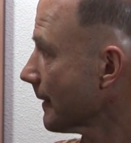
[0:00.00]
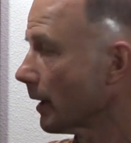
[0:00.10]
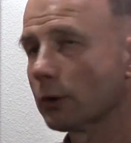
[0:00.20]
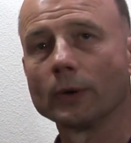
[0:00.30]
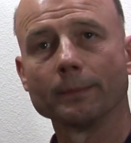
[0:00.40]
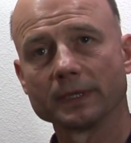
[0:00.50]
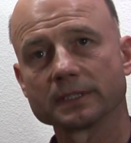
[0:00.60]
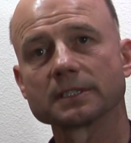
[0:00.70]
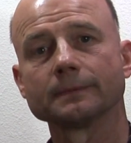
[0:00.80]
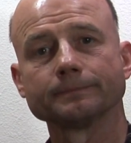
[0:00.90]

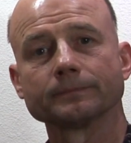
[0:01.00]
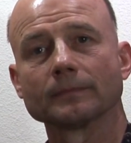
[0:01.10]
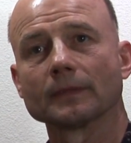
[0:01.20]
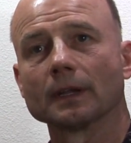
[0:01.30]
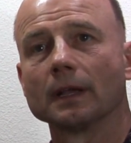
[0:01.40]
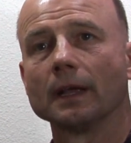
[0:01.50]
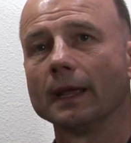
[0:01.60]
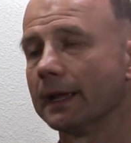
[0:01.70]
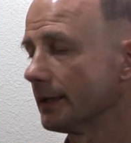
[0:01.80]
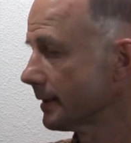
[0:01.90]
equipments,
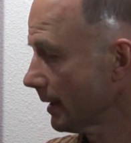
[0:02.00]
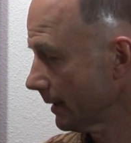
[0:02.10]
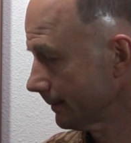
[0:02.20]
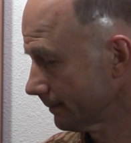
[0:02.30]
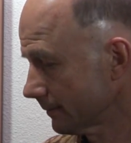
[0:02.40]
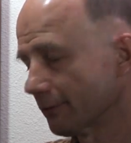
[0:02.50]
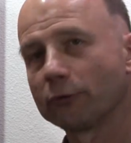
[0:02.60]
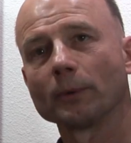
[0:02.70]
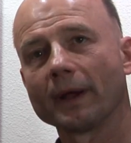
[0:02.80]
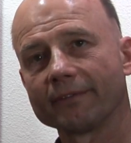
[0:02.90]
and the
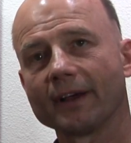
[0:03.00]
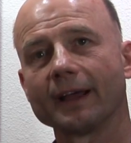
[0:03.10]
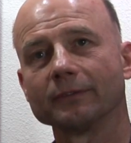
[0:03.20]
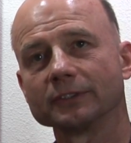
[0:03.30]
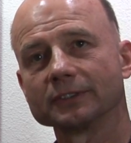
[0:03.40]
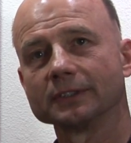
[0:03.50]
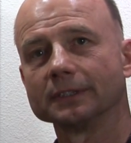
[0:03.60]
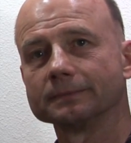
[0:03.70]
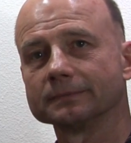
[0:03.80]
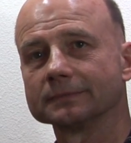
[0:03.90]
4x5 was
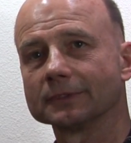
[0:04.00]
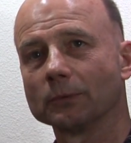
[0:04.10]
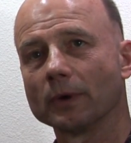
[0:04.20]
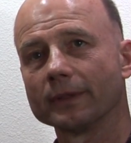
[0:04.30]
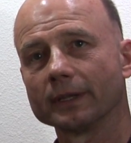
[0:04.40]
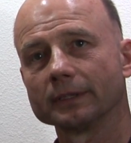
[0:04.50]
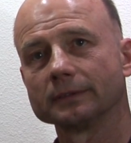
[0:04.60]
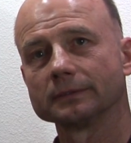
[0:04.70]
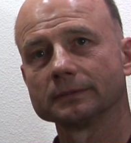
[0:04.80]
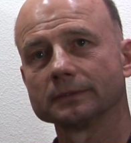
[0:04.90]
the one that
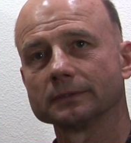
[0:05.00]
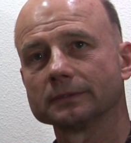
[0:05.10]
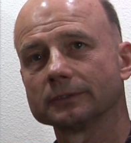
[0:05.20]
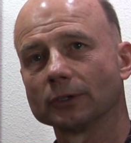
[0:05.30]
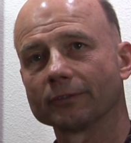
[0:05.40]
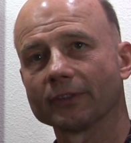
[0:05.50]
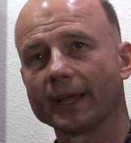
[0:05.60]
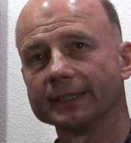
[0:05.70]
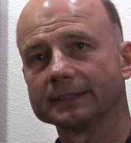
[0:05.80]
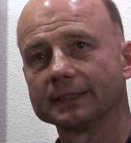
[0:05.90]
took
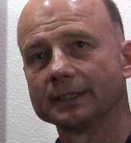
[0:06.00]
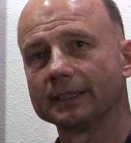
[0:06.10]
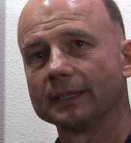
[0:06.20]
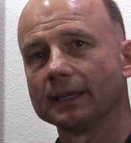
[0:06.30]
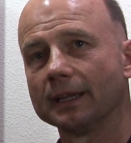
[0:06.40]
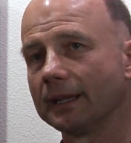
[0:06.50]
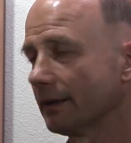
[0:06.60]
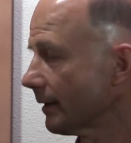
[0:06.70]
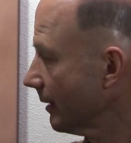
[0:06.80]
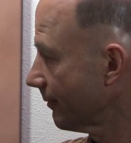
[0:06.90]
flight.
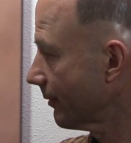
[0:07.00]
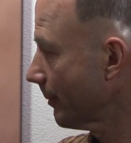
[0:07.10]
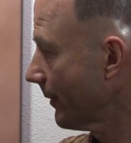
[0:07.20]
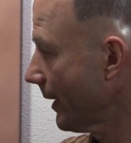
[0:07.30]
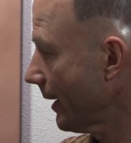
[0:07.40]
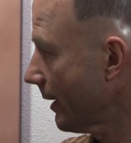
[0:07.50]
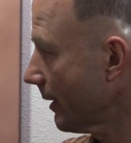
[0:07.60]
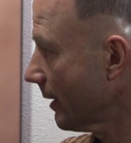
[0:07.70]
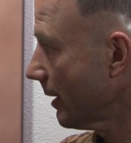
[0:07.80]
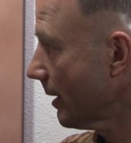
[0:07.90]
And from
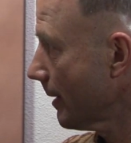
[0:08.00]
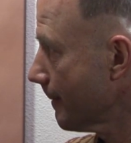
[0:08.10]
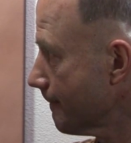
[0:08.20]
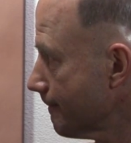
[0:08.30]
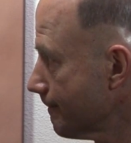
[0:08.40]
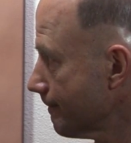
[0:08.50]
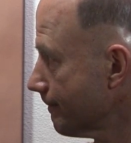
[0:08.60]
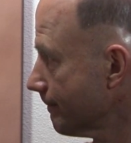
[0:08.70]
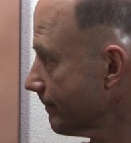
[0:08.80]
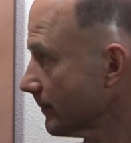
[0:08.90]
there,
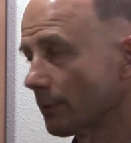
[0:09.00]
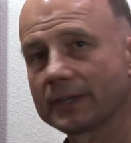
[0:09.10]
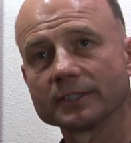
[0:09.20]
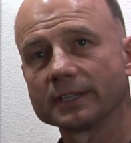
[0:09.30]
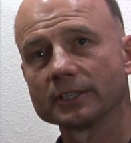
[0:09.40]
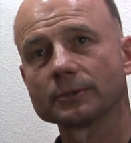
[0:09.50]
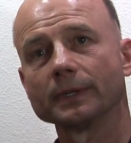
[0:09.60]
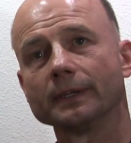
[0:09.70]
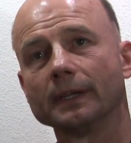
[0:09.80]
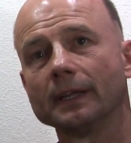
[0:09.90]
the rest is
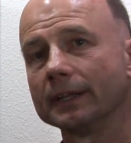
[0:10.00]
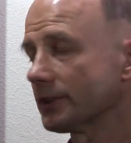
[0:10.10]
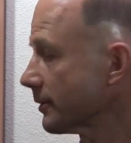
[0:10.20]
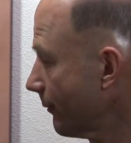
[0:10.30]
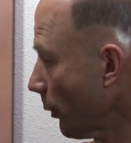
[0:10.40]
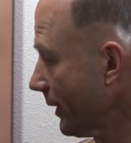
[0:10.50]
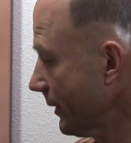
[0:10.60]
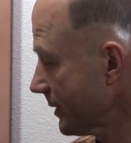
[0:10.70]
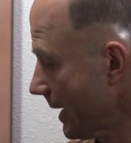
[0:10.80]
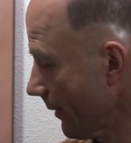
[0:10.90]
history. This is 4
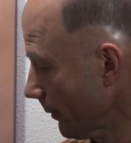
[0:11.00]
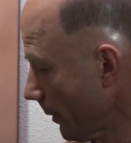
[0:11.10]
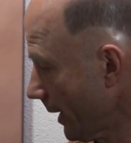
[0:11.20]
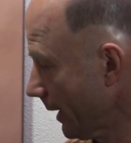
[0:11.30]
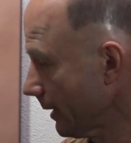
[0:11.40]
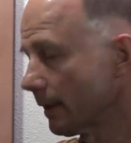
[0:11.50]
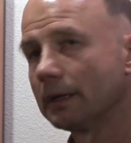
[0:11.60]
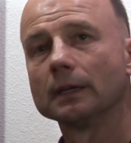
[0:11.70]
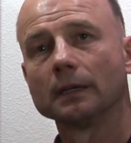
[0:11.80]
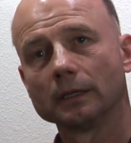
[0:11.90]
years down the way.
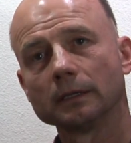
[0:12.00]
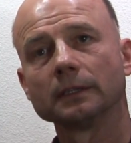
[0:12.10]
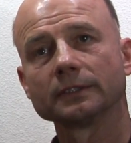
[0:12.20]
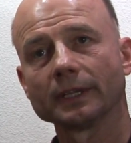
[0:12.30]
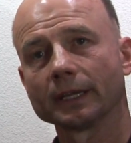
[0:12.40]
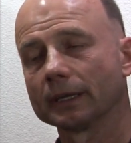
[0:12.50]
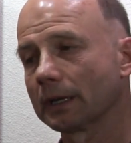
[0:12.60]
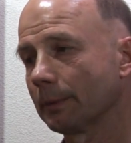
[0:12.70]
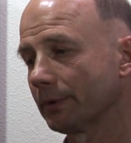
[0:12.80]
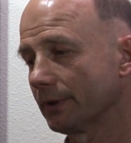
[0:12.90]
It's taken a
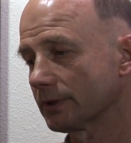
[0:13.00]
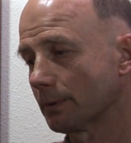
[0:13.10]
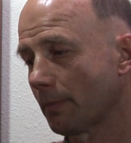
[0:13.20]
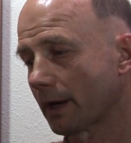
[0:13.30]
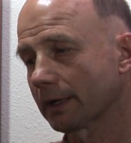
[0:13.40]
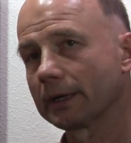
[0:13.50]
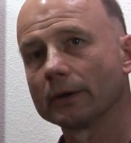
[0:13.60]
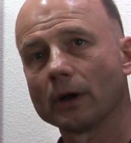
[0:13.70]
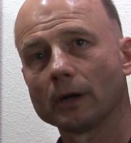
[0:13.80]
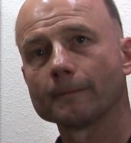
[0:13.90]
couple years to market
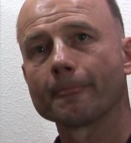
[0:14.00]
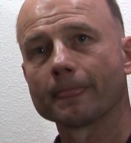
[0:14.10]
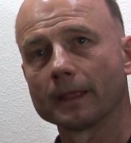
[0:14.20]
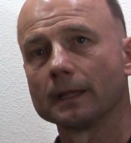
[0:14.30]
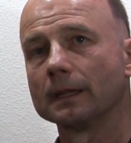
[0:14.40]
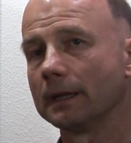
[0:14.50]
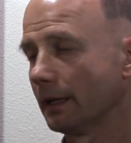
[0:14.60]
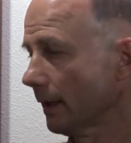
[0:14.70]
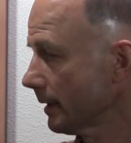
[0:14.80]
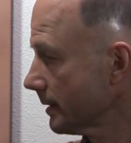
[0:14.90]
it all,
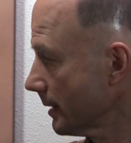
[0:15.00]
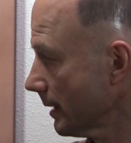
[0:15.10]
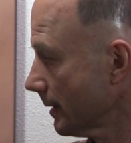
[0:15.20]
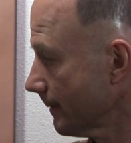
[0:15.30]
and